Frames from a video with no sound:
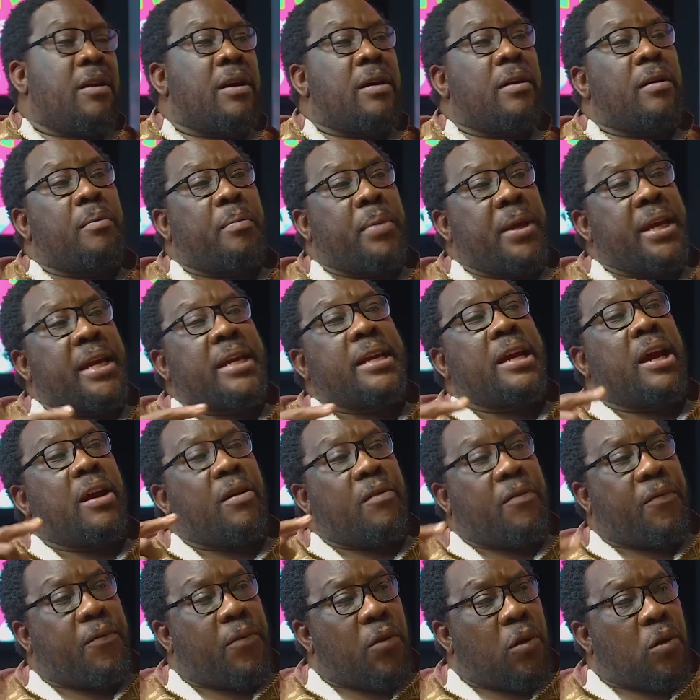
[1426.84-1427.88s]
being
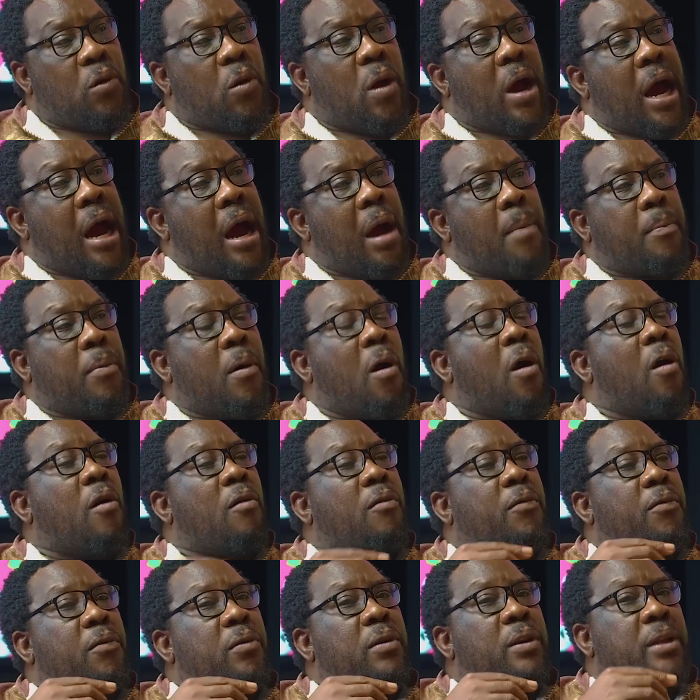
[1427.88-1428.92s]
a follow-up
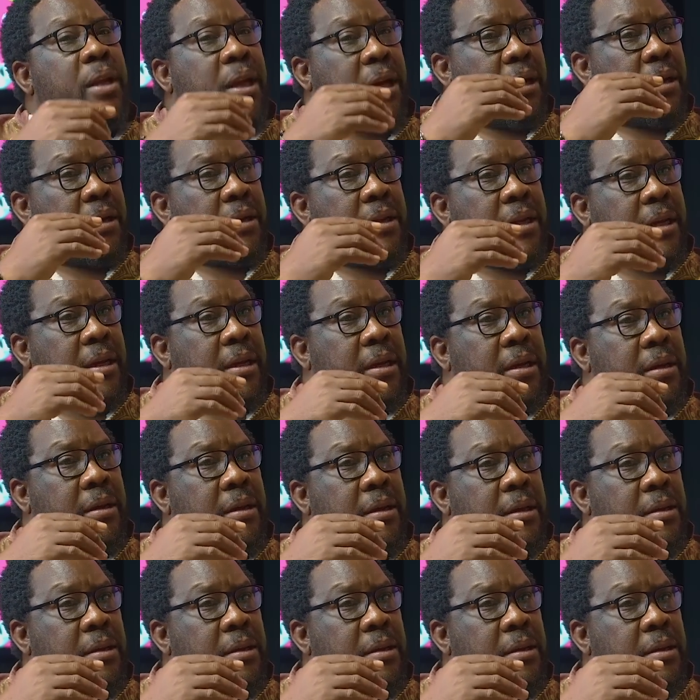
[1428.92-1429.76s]
of the